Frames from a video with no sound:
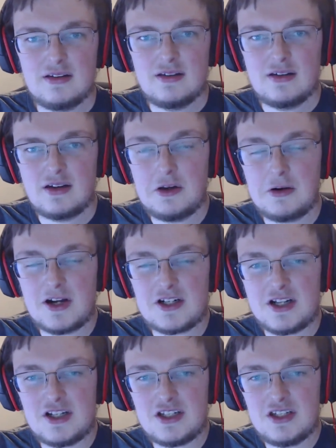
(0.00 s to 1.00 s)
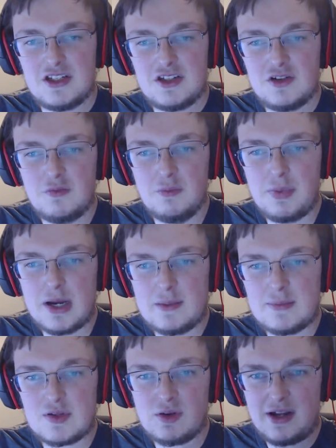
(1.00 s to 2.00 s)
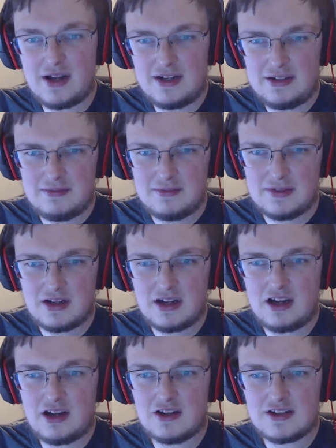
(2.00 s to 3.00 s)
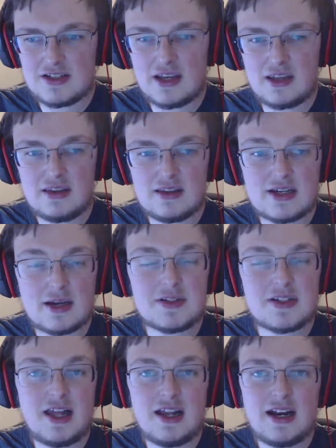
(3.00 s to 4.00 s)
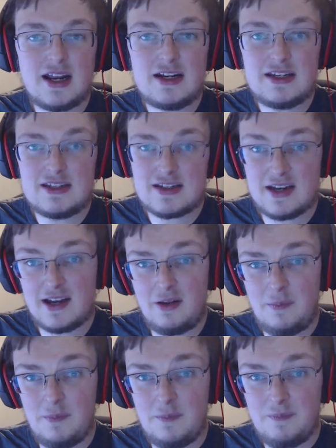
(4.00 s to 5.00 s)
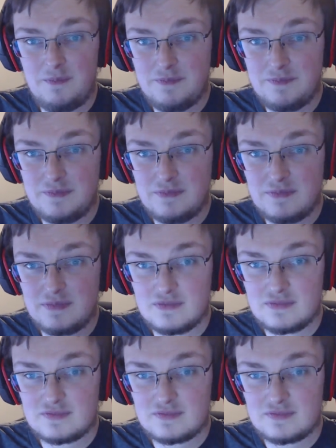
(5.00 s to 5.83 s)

congratulations to Bob Swan on taking the top slot at Intel. Cool.